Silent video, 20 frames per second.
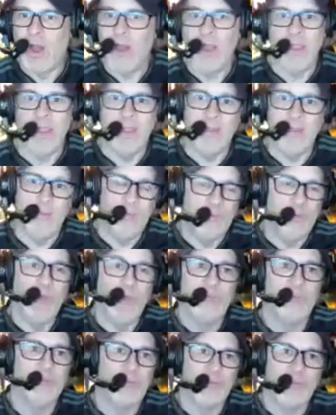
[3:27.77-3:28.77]
it, it, was
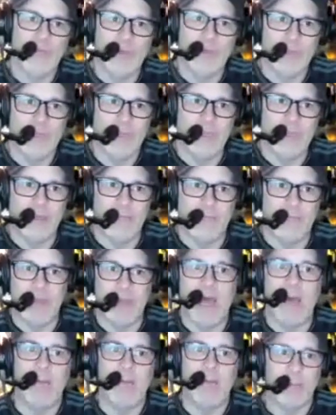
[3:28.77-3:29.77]
also really a
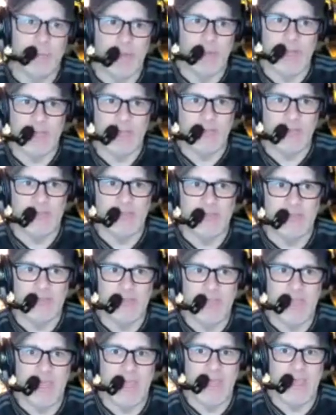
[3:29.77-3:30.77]
phenomenal production.
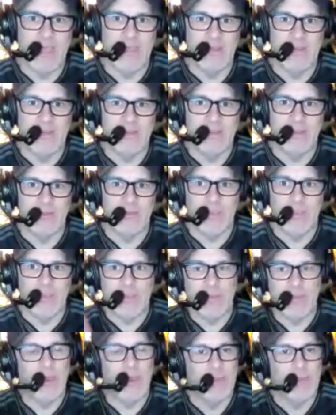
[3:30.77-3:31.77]
And, you know,
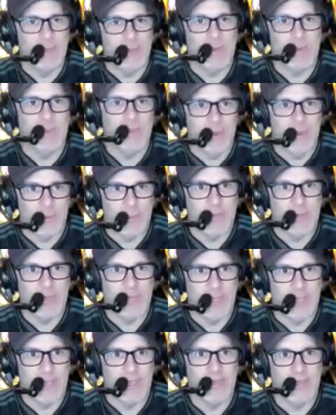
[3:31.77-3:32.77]
Zach McCarthy winning the Open
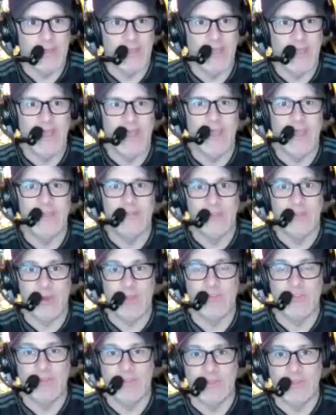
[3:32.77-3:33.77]
again and
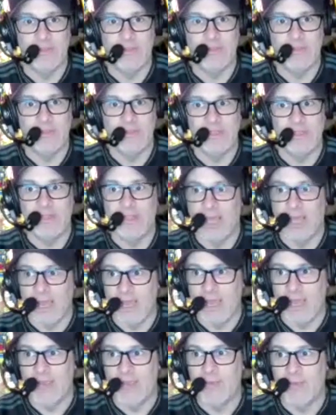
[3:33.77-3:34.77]
Dalton
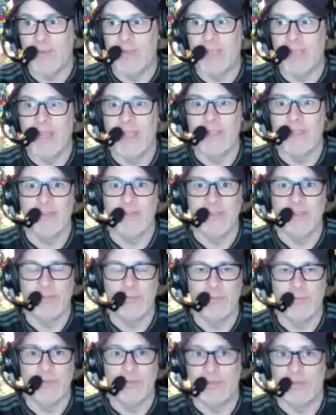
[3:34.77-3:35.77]
Eli winning high
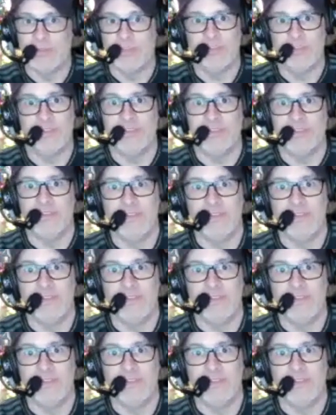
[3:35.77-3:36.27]
stakes was just